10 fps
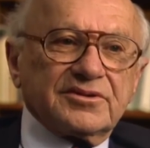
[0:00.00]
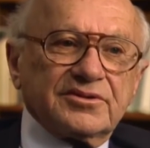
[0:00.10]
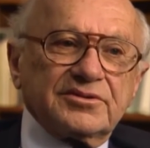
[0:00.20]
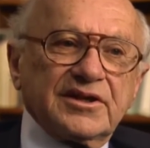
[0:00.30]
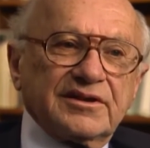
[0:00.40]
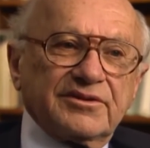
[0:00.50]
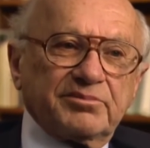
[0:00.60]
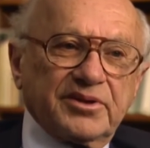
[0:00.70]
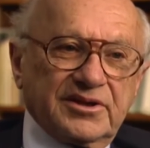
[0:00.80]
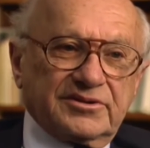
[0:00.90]
who have the
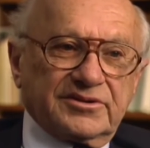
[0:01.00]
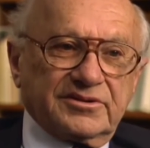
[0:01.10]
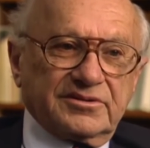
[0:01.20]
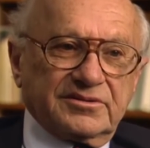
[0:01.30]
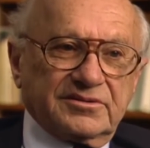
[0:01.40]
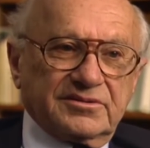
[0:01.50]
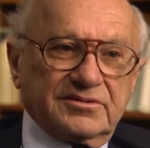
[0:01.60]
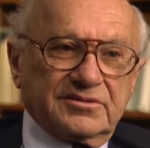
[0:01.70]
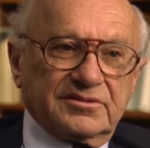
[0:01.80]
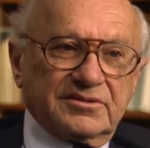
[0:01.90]
power,
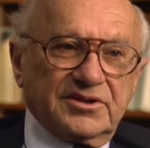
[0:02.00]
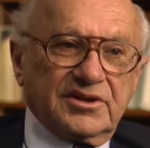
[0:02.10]
the